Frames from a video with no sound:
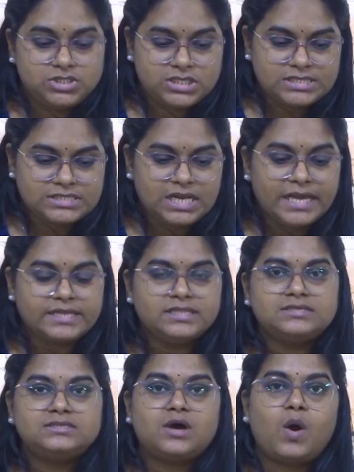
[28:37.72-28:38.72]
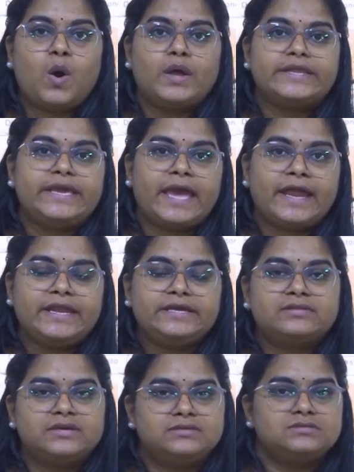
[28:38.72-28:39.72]
just like this, the organic
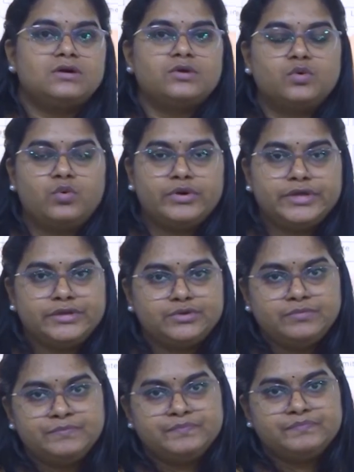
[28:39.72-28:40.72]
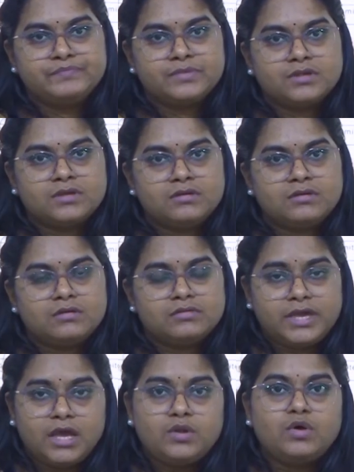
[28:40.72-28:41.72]
things are going to, they
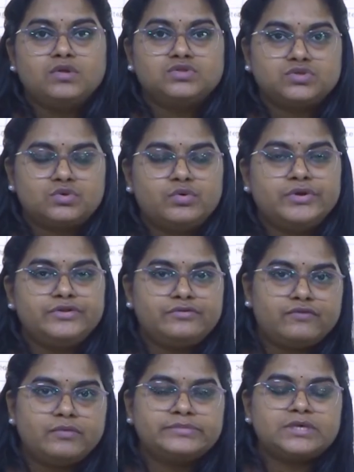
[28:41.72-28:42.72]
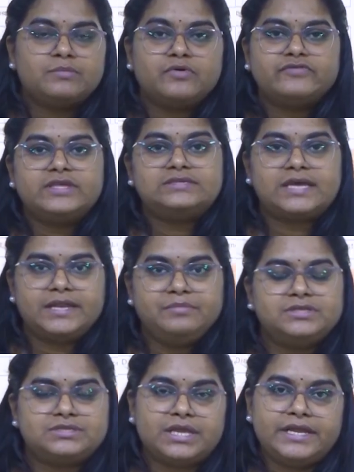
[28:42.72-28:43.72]
are also going to form some of the
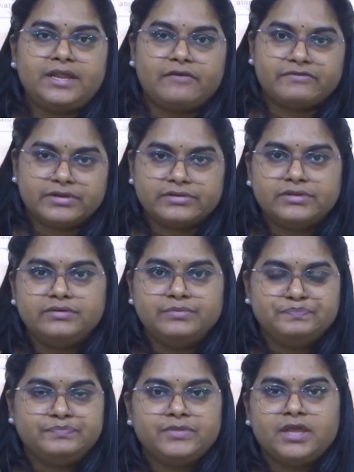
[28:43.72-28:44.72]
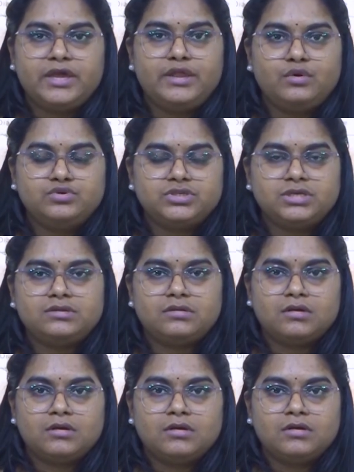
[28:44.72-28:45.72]
sediments, right, after the erosion,
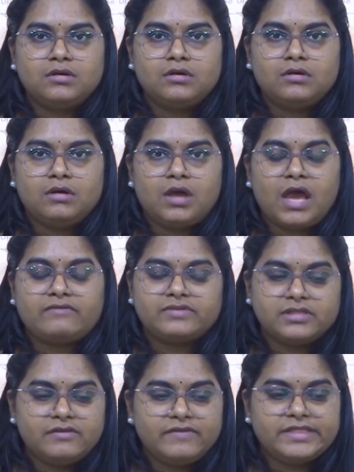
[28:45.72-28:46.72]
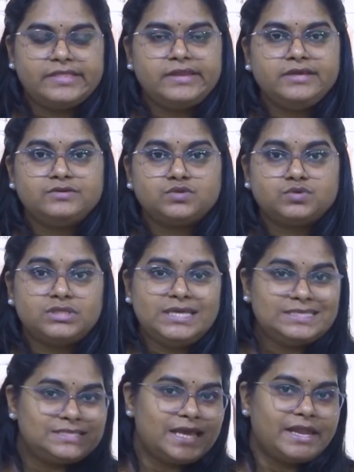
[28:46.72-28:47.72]
after the weathering. So these
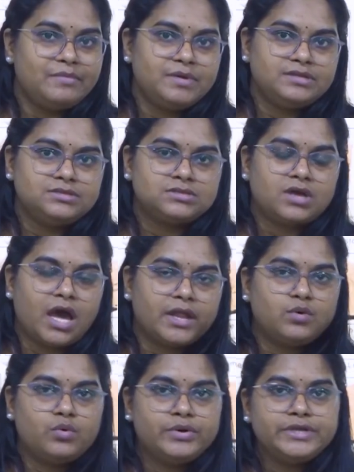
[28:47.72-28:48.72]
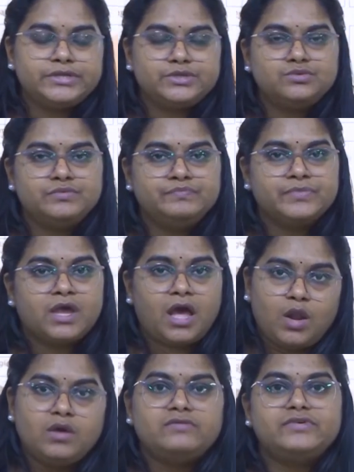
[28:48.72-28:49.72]
sediments are going to,
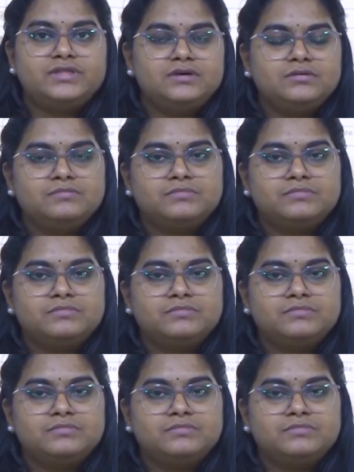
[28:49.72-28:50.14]
along with the